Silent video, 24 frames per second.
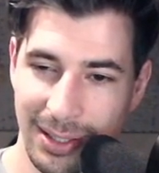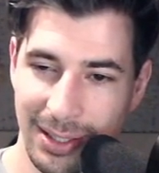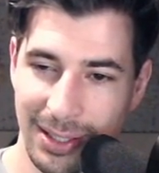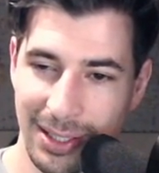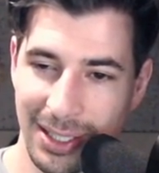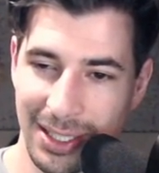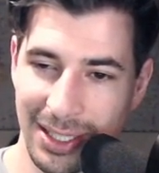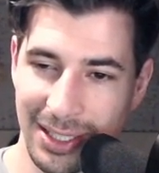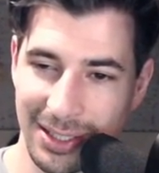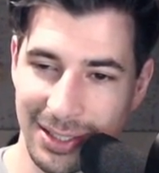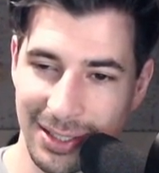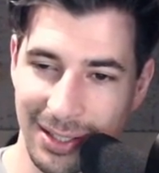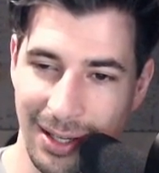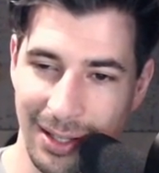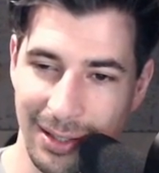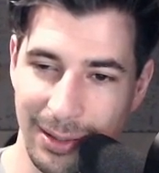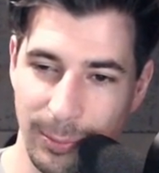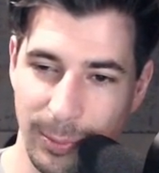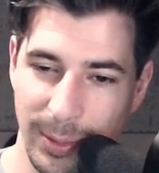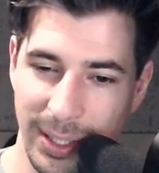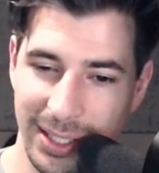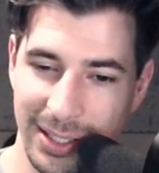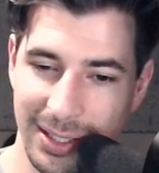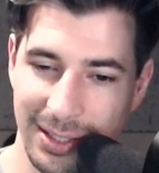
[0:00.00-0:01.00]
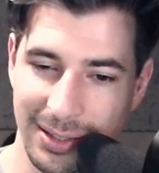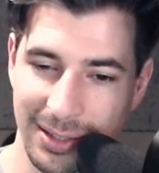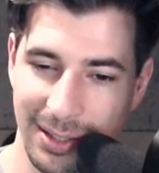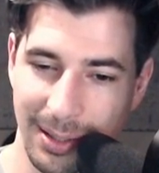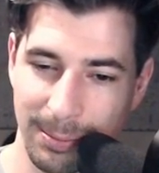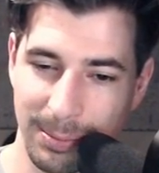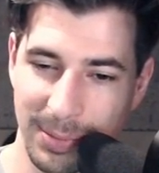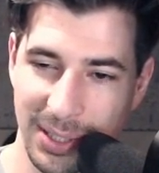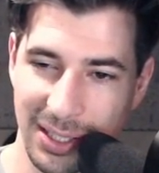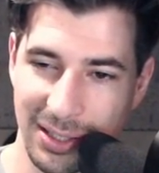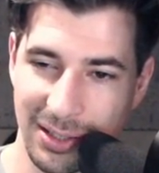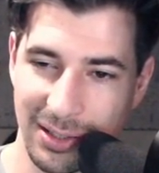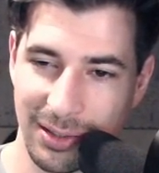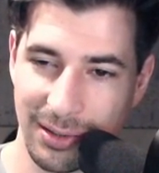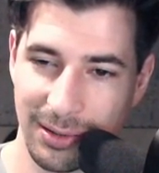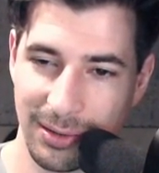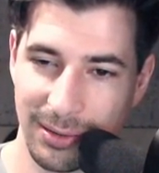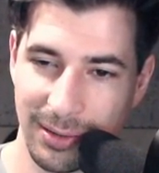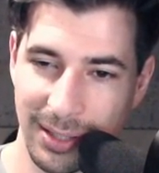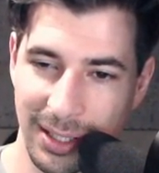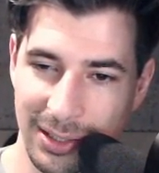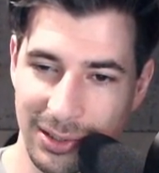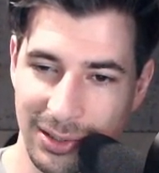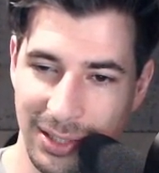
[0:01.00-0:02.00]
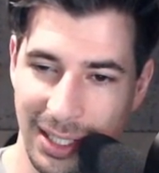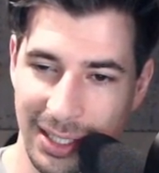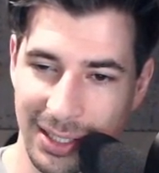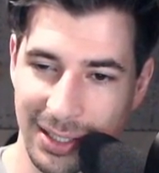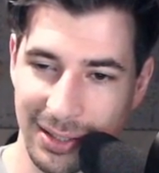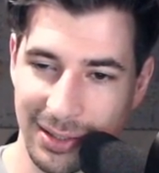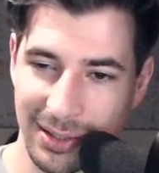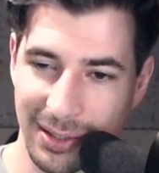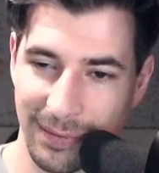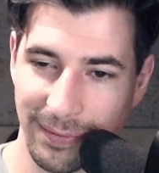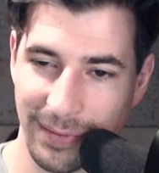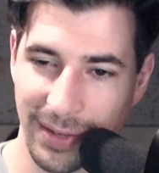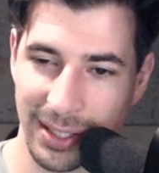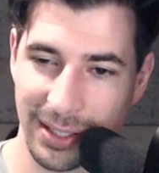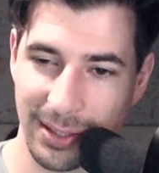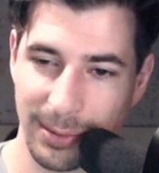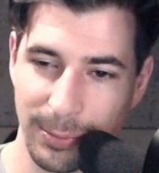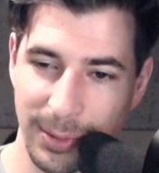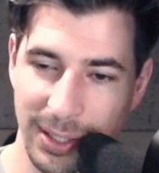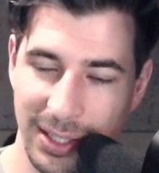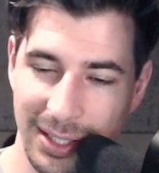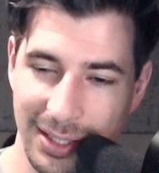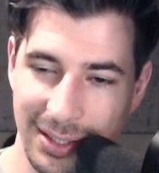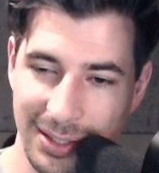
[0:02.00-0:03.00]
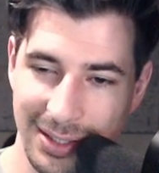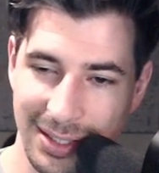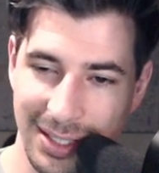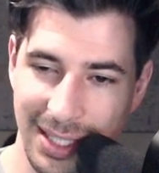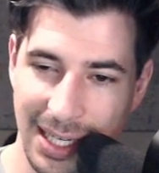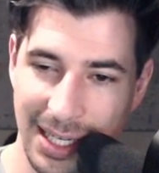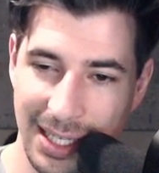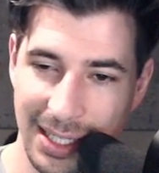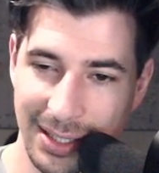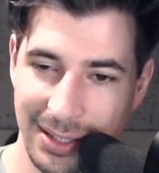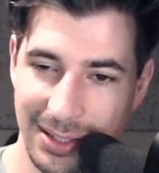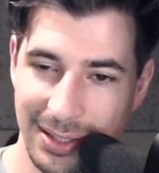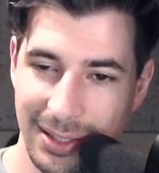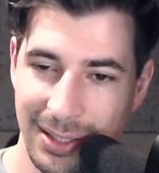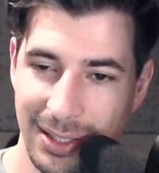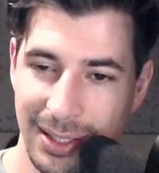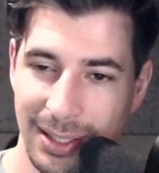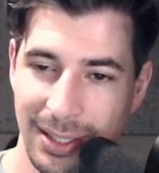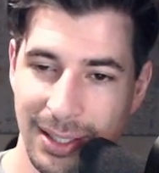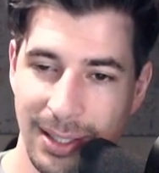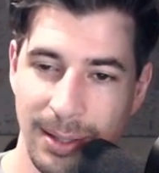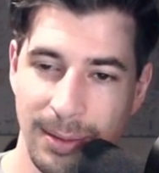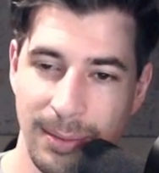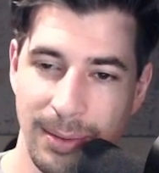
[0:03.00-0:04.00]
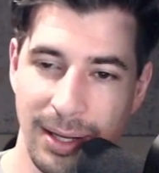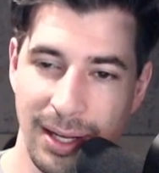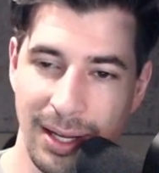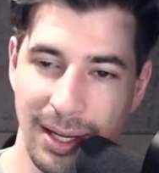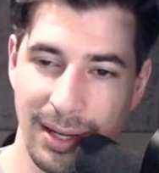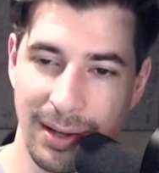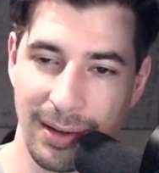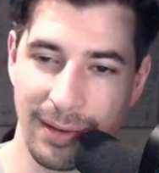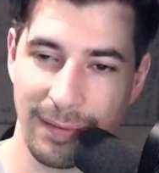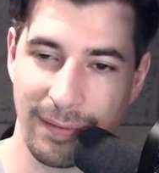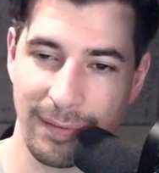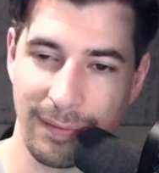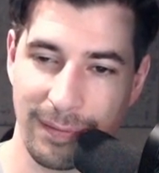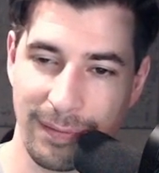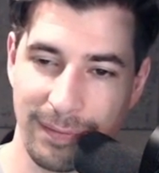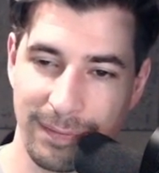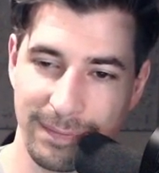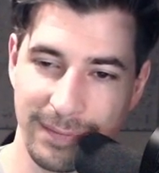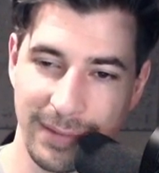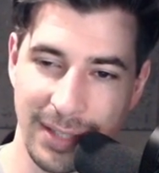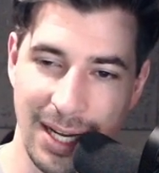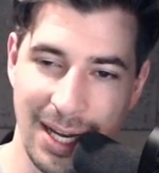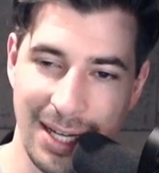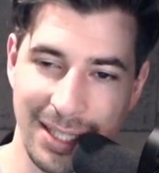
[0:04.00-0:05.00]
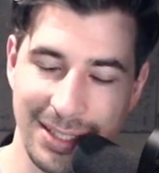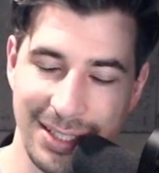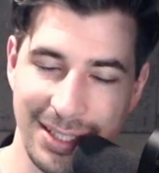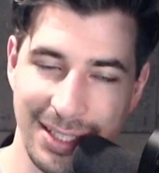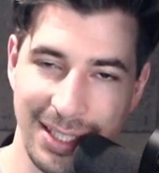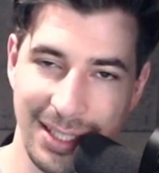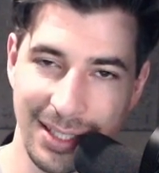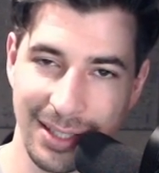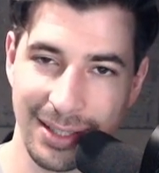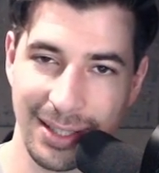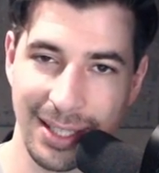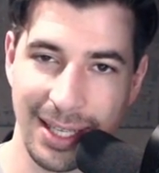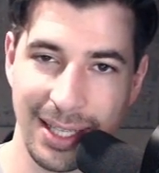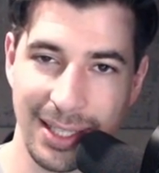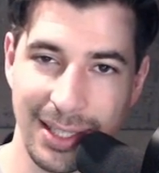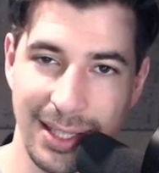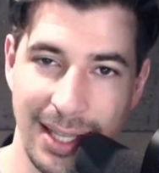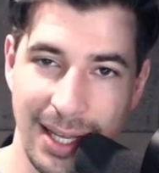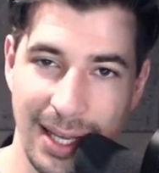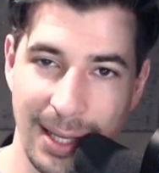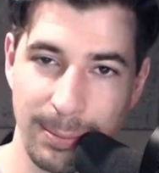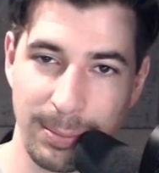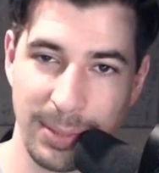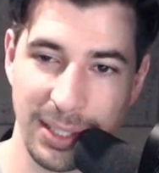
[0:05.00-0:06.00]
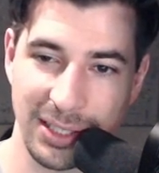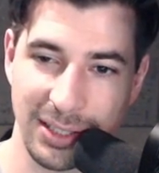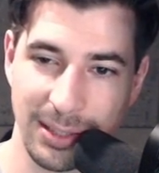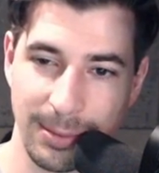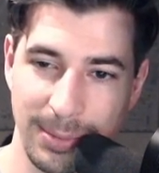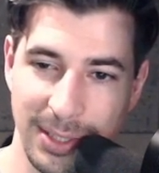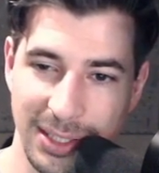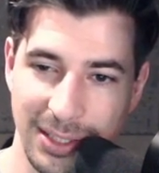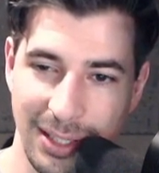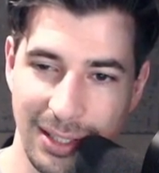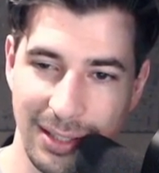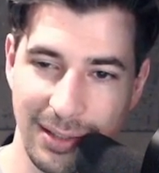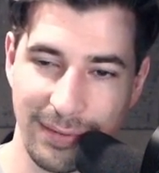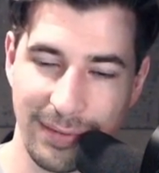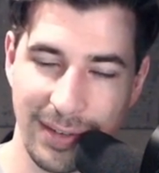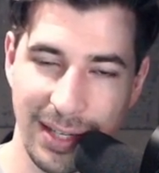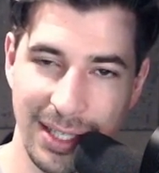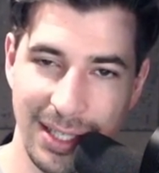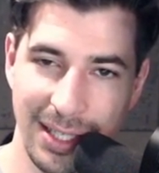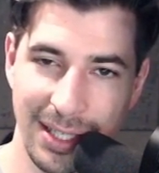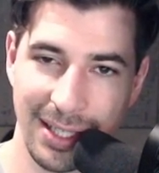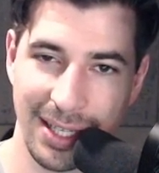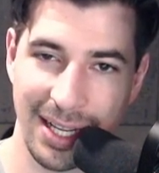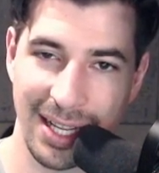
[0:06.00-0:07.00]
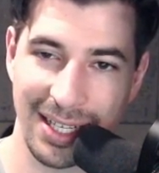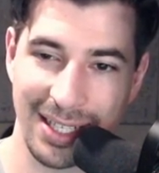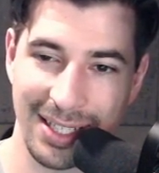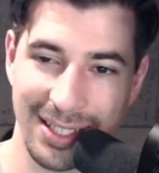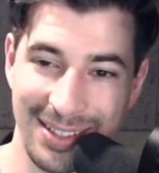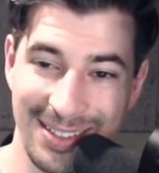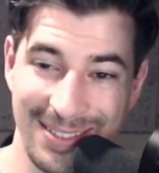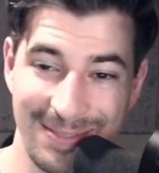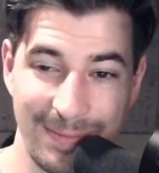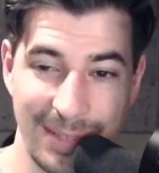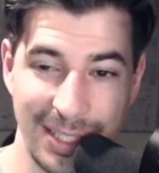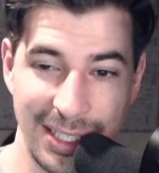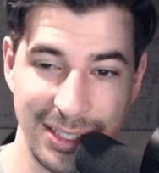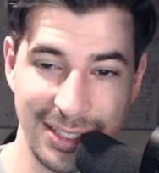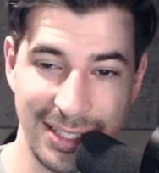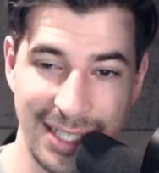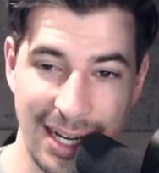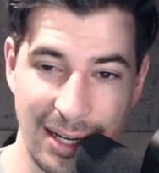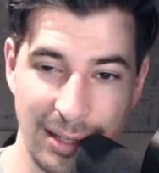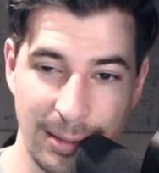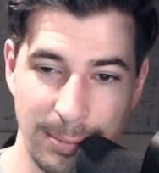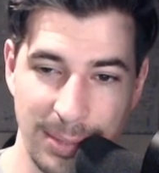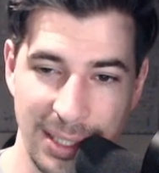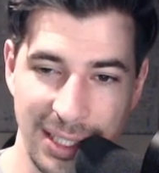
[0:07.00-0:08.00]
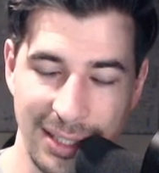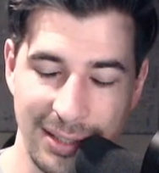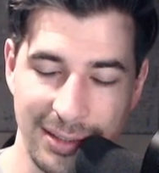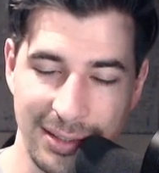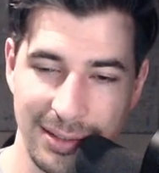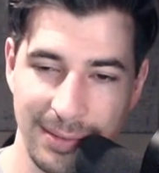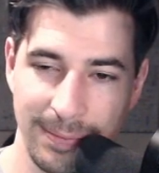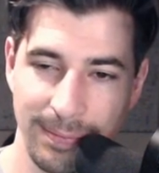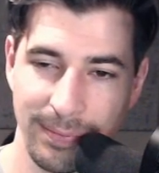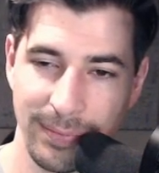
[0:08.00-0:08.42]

He saw the weakness on b2 and tried to defend it with his knight, not seeing that bishop is undefended, and he's down a piece.